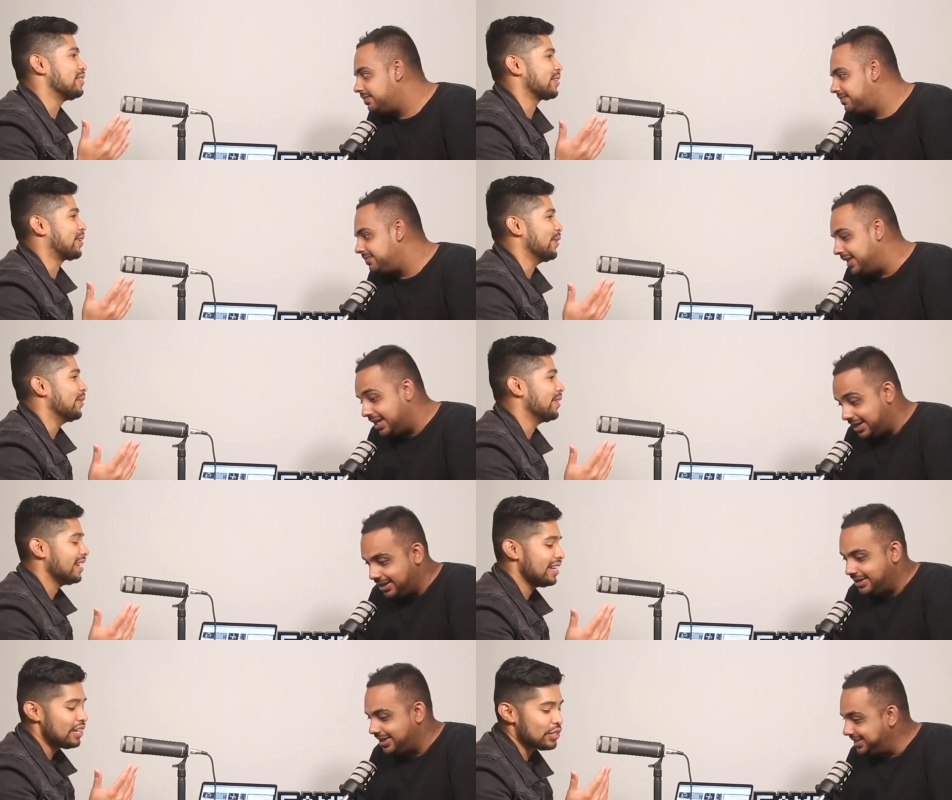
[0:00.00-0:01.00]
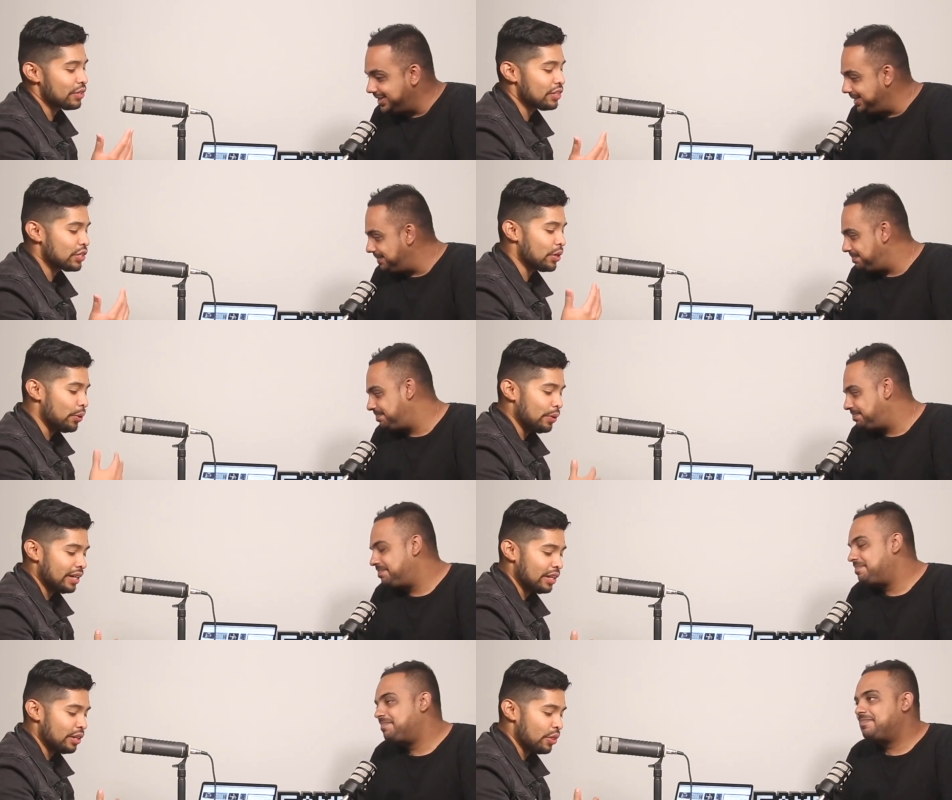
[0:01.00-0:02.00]
Speaker 1: months ago. Yeah, yeah. So the, so
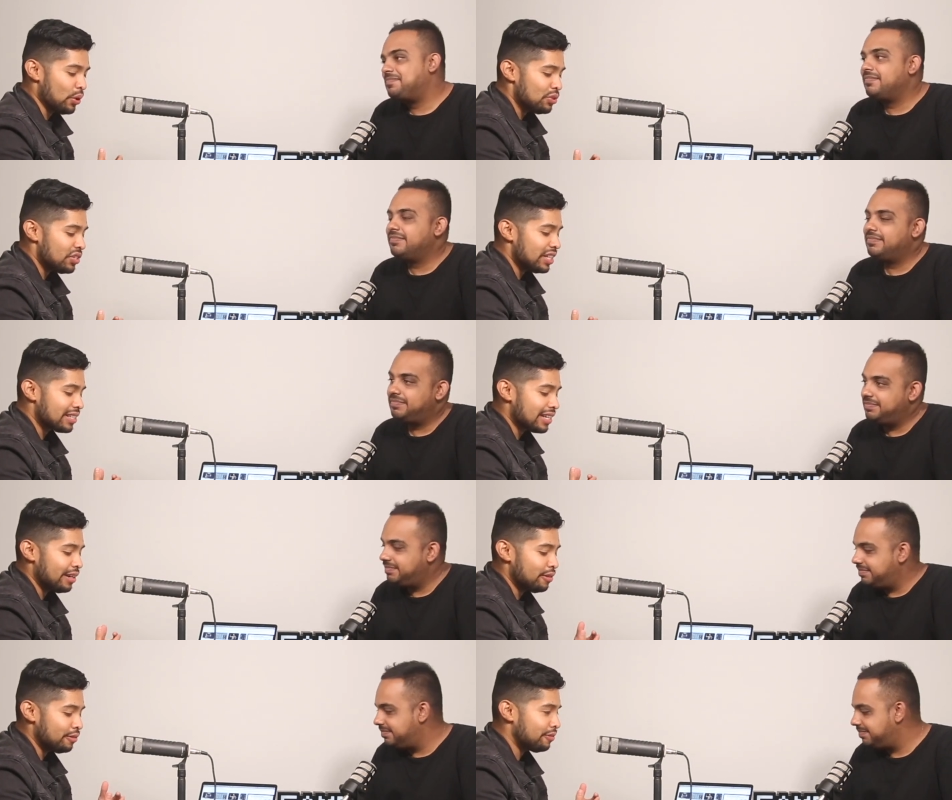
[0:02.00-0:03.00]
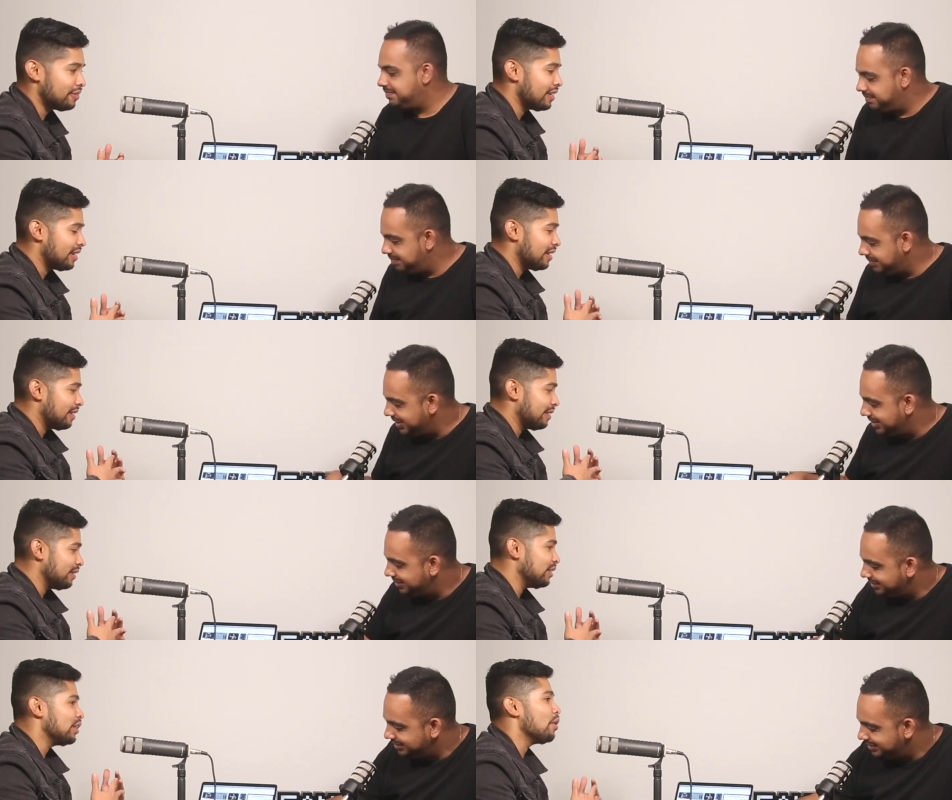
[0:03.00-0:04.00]
those things kind of yeah.
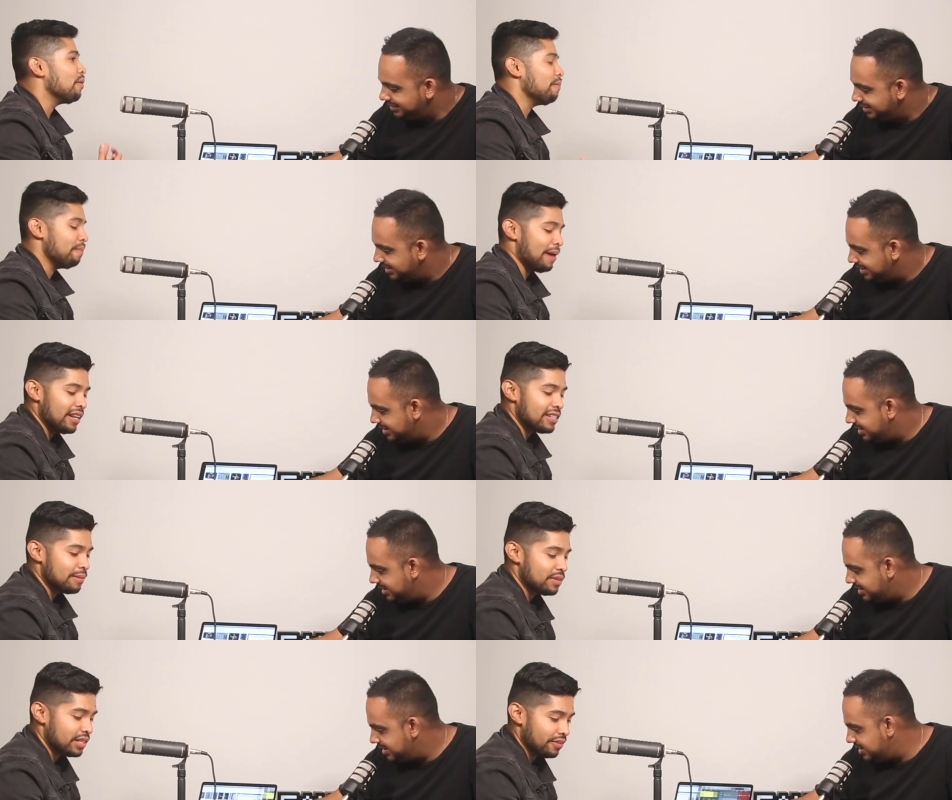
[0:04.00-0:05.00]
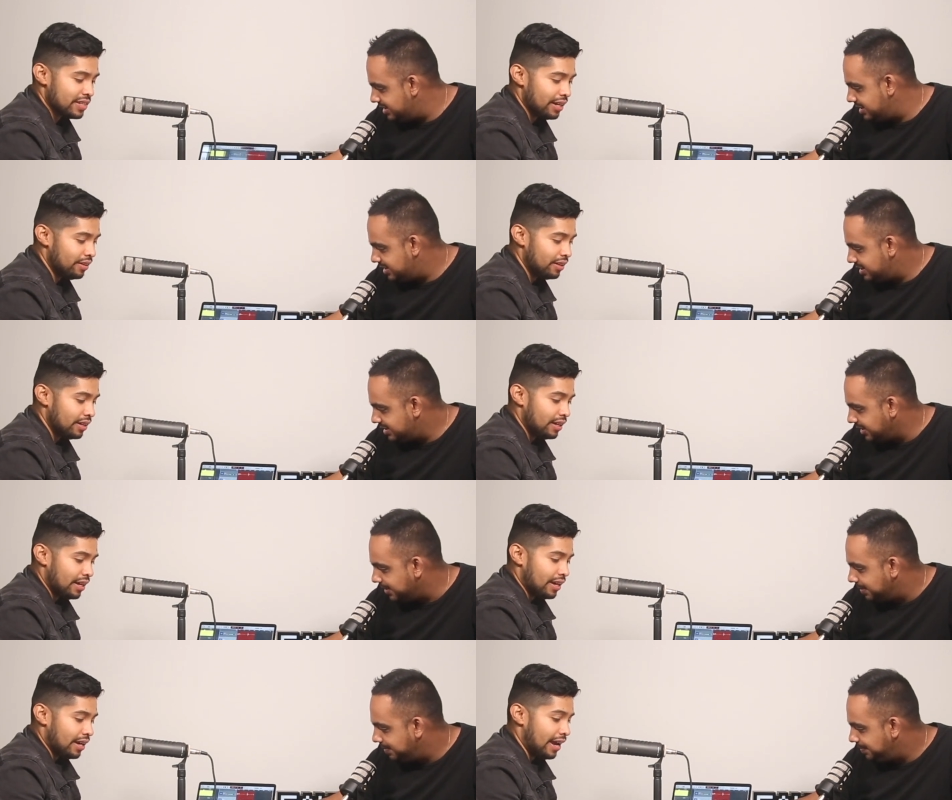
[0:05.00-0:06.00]
you know balance themselves out.
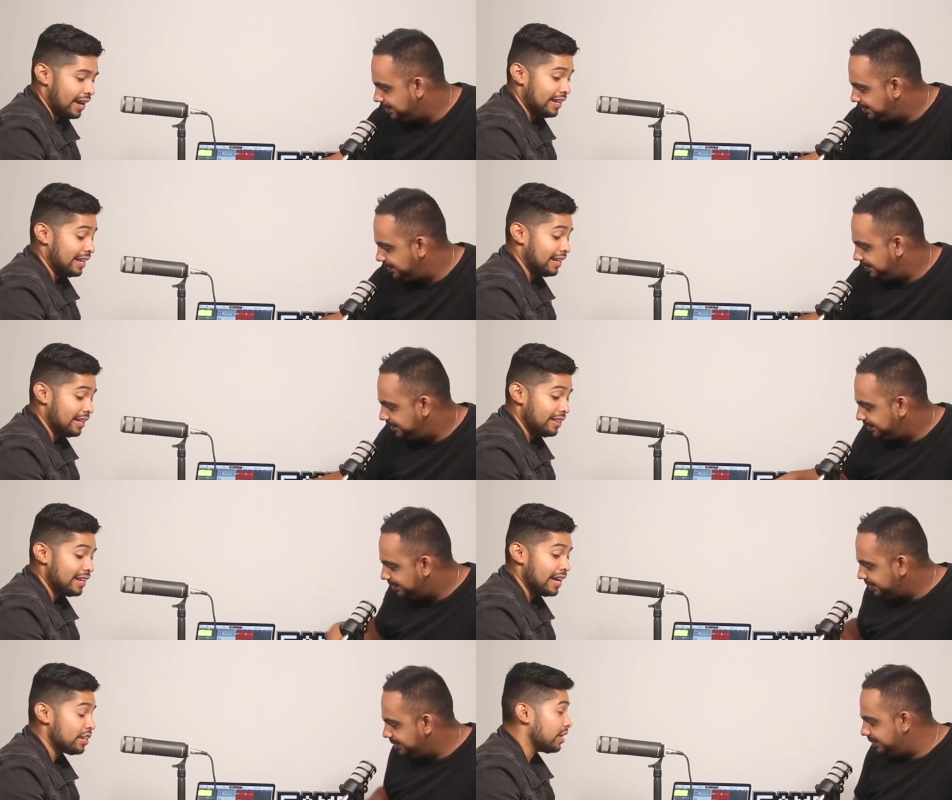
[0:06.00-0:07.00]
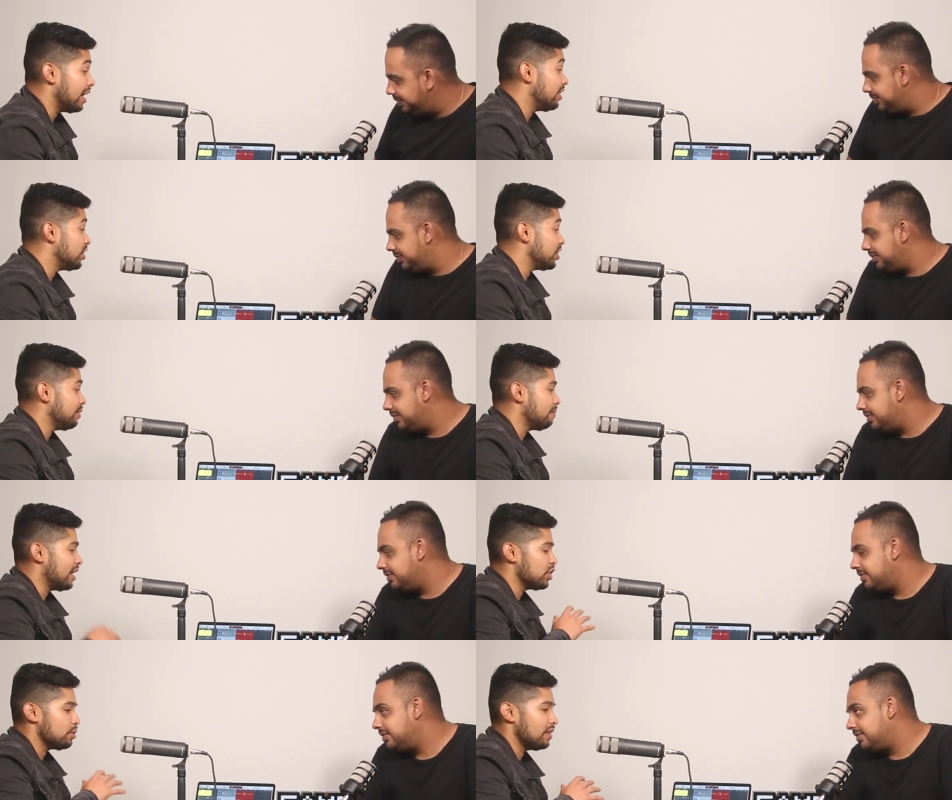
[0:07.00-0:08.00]
Yeah. And in, in the energy
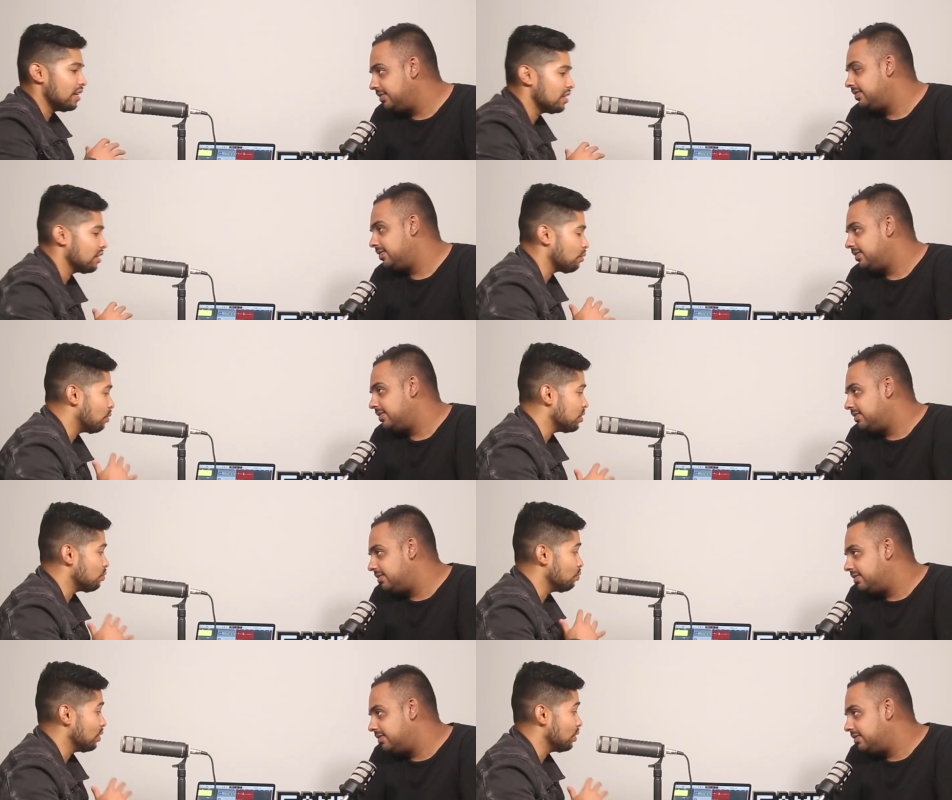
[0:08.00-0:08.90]
management, I think what's